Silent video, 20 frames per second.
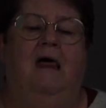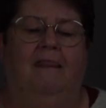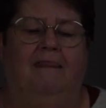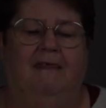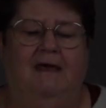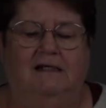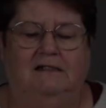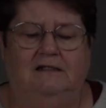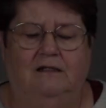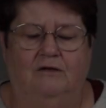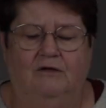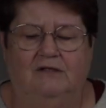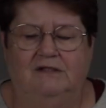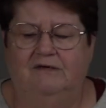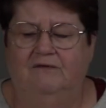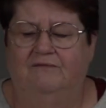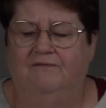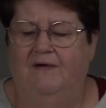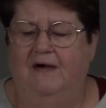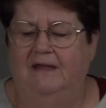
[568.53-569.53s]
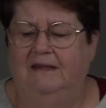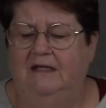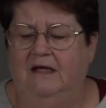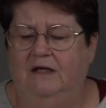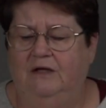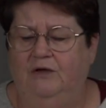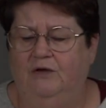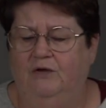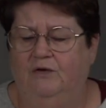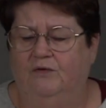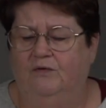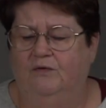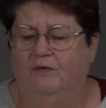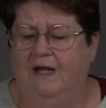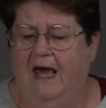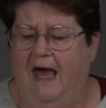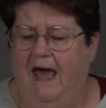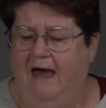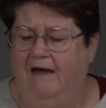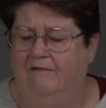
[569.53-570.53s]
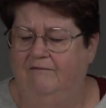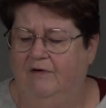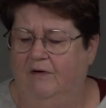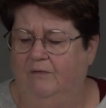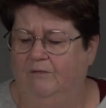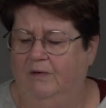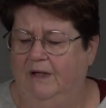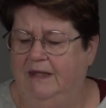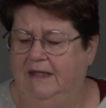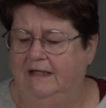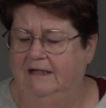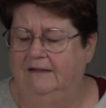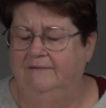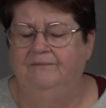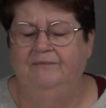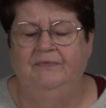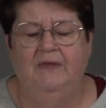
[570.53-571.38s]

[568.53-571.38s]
There's lots of fun that you could have with it.